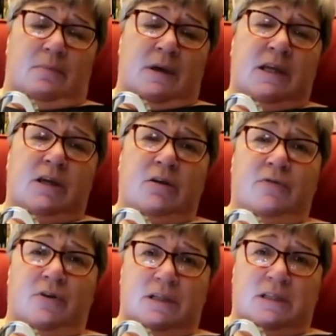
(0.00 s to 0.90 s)
BenQ
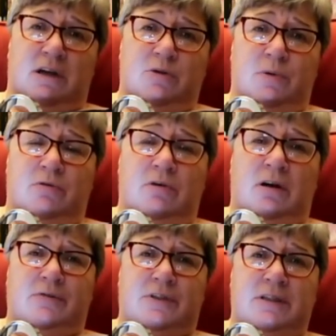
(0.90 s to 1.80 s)
have got in touch with
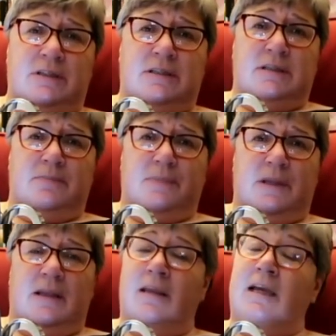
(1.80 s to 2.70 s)
crafters
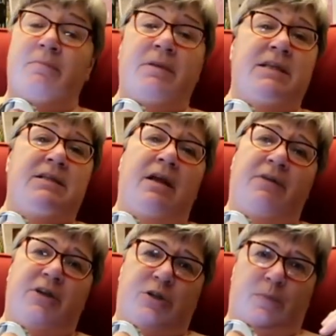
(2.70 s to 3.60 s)
and they gave me this
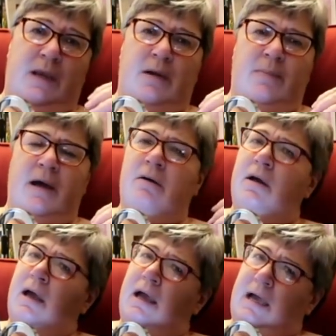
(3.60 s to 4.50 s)
lovely spiel about
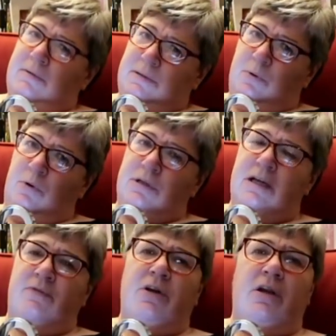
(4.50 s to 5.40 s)
how it's important
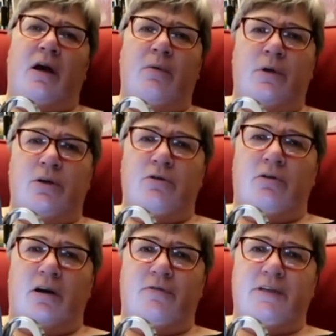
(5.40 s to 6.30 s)
to have good light when you're
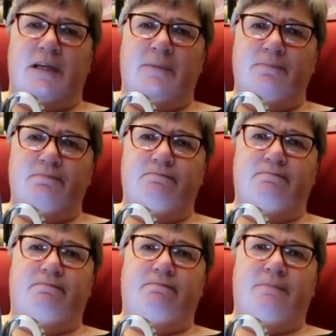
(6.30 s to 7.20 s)
crafting.
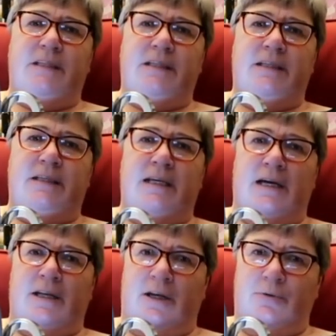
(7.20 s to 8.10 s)

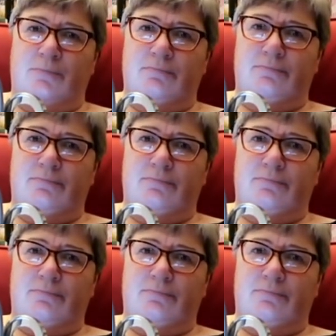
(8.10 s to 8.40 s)
Yeah, I know.